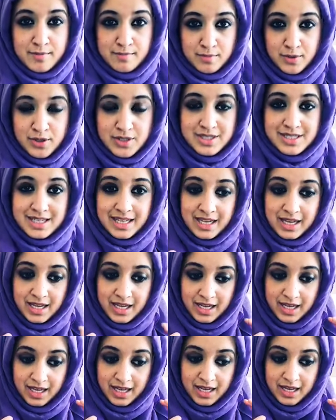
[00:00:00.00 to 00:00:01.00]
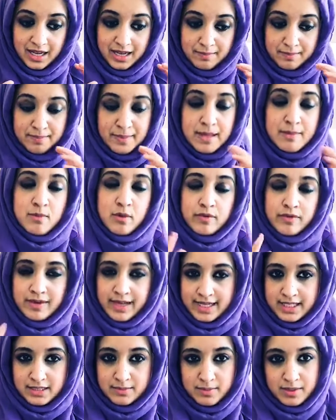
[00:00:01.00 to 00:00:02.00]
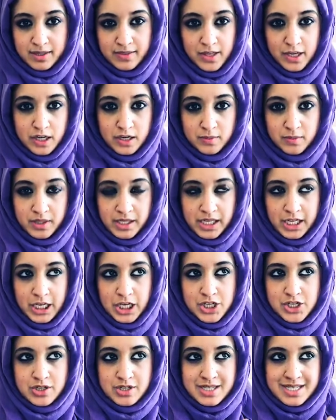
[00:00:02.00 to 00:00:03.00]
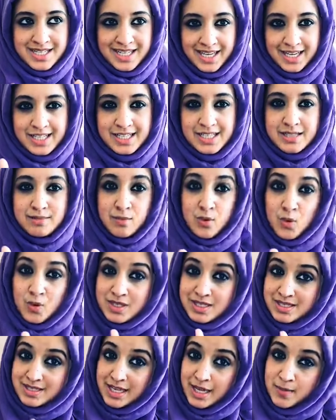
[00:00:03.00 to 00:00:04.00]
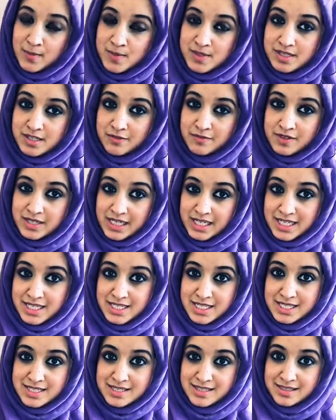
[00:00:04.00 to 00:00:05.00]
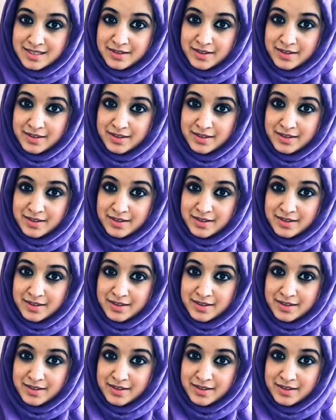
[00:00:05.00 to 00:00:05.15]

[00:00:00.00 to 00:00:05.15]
must be more flexible in their communication, take small steps if needed.